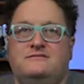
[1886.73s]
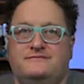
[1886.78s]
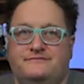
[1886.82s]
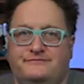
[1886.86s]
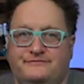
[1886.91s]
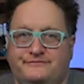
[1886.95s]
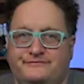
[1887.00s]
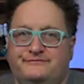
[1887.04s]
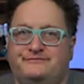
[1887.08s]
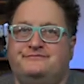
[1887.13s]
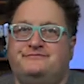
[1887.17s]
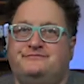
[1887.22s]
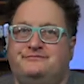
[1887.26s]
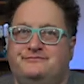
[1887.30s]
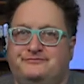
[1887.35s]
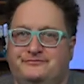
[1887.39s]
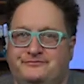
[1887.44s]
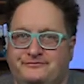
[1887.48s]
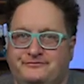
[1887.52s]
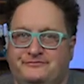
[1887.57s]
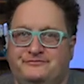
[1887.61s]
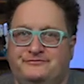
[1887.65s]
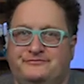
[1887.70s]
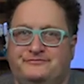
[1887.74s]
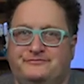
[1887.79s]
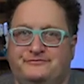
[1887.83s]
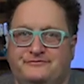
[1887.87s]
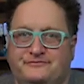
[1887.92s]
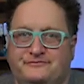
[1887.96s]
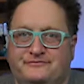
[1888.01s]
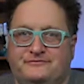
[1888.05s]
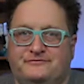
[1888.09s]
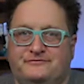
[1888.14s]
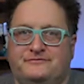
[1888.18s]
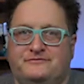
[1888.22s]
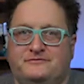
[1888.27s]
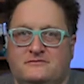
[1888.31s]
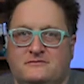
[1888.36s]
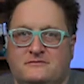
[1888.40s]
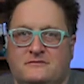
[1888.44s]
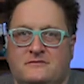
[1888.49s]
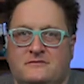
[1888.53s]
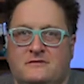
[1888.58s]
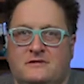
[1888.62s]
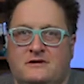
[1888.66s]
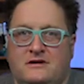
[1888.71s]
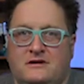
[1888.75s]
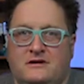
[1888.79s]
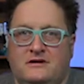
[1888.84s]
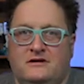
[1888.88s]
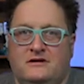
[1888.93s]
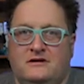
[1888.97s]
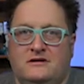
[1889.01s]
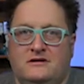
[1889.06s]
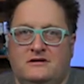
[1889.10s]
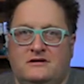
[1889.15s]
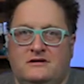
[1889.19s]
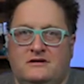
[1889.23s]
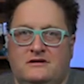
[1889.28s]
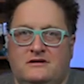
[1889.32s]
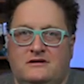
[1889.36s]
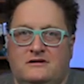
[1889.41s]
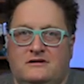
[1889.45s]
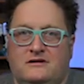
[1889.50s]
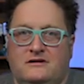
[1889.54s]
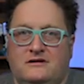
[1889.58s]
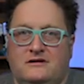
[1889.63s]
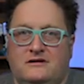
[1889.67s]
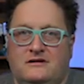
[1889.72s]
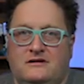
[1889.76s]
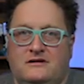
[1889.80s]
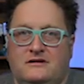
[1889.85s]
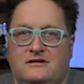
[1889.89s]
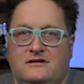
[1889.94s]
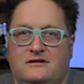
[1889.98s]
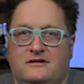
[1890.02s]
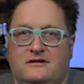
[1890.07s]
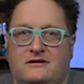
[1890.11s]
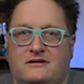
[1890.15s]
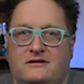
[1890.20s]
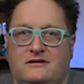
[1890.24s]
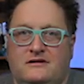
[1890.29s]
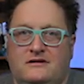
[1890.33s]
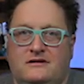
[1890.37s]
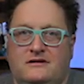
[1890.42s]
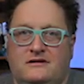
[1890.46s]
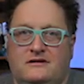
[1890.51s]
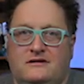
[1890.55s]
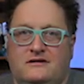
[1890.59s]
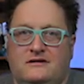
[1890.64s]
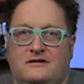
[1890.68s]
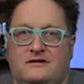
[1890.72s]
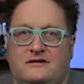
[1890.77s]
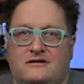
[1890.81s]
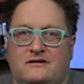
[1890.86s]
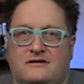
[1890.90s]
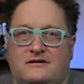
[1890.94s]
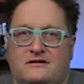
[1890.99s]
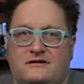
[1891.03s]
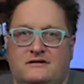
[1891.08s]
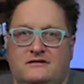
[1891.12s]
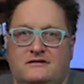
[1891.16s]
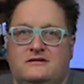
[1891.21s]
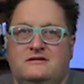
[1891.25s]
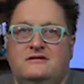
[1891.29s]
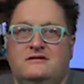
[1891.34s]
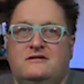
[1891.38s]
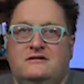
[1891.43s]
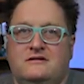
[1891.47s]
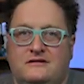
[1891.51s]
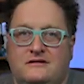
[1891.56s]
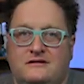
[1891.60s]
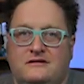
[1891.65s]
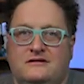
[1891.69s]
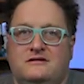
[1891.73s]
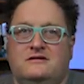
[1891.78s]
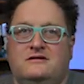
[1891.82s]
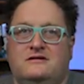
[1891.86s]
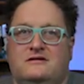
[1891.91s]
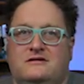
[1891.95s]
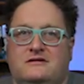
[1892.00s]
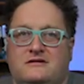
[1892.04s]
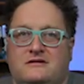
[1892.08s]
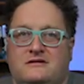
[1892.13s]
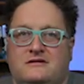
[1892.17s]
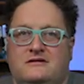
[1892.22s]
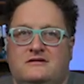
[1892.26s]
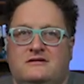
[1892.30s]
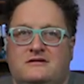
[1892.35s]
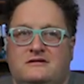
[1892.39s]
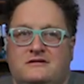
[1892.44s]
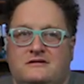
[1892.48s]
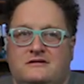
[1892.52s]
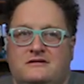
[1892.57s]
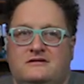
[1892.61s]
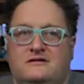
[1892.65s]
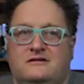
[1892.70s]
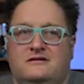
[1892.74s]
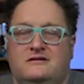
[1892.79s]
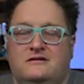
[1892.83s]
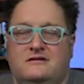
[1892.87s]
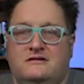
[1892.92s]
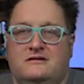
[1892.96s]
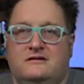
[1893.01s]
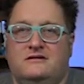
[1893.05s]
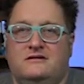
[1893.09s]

(not speaking)